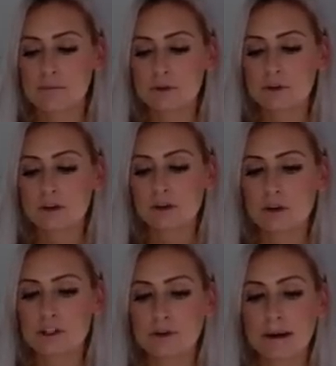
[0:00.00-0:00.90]
you can go
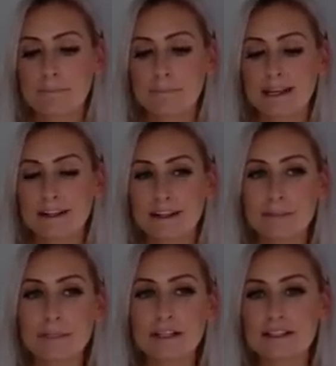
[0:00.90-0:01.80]
to our Being
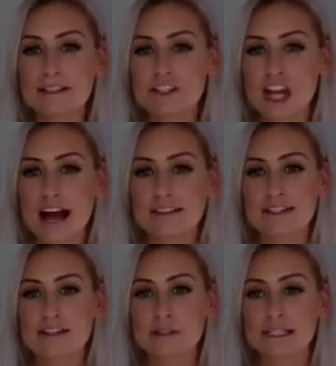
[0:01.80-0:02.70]
Limitless chats
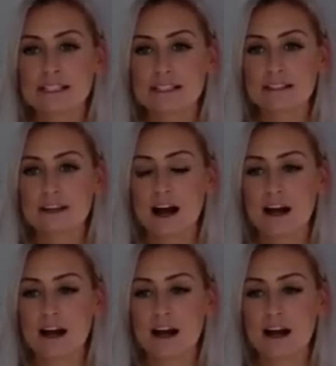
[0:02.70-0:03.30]
that we did.